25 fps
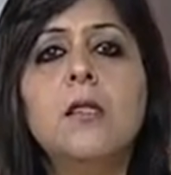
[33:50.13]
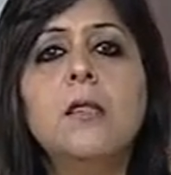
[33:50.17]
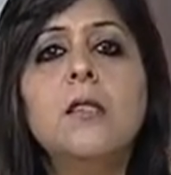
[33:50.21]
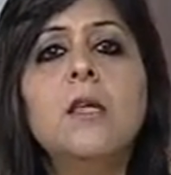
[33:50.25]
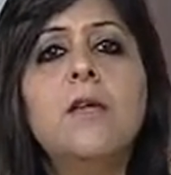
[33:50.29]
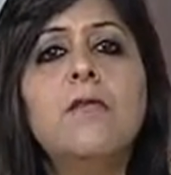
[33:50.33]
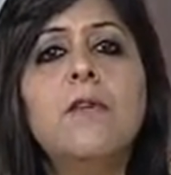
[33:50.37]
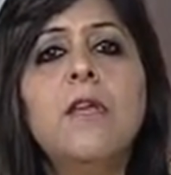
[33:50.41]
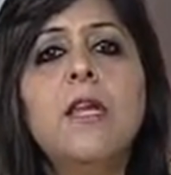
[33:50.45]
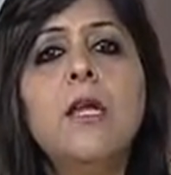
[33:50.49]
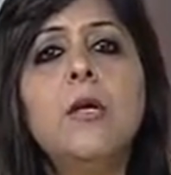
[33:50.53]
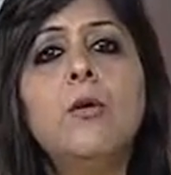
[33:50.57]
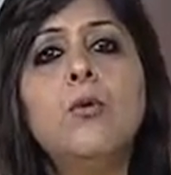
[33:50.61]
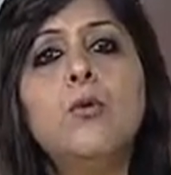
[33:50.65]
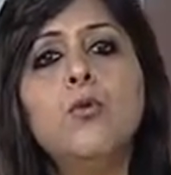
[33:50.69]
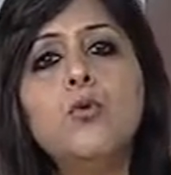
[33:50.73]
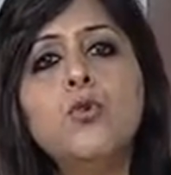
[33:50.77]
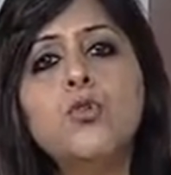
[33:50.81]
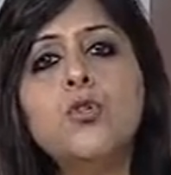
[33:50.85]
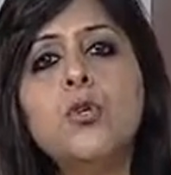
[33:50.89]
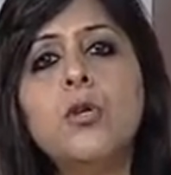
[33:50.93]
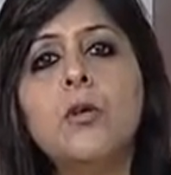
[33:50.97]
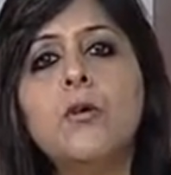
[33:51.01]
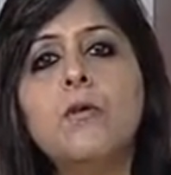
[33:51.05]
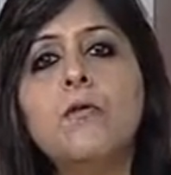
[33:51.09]
They are very
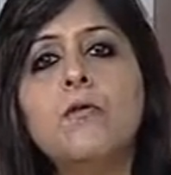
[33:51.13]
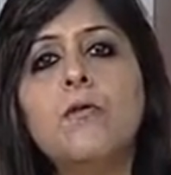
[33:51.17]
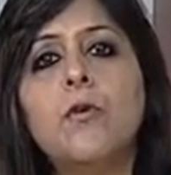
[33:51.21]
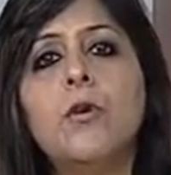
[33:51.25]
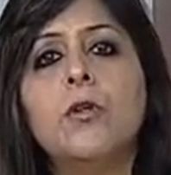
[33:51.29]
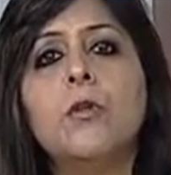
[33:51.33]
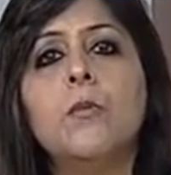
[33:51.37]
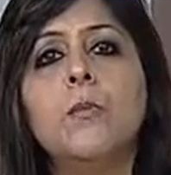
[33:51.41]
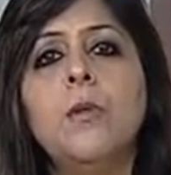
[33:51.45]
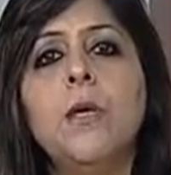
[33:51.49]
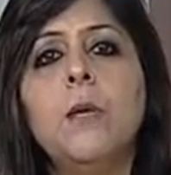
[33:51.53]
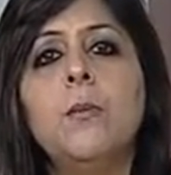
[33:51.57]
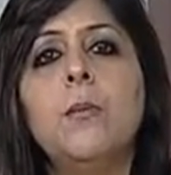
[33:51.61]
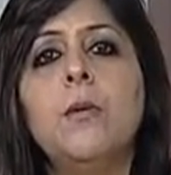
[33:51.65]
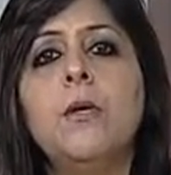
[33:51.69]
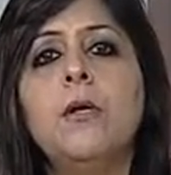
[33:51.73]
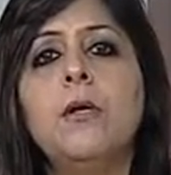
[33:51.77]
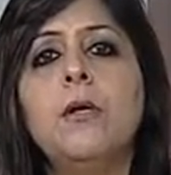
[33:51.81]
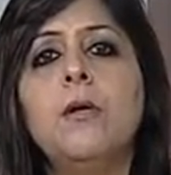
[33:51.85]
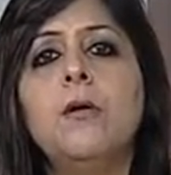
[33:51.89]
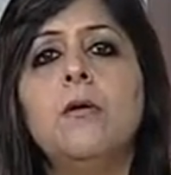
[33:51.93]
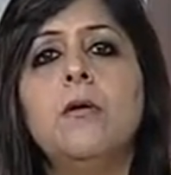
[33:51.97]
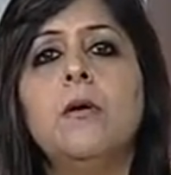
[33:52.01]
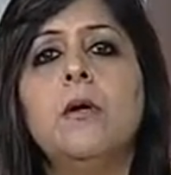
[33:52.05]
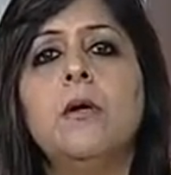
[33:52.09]
crucial for the
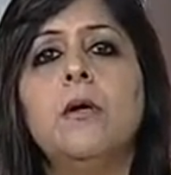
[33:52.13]
people,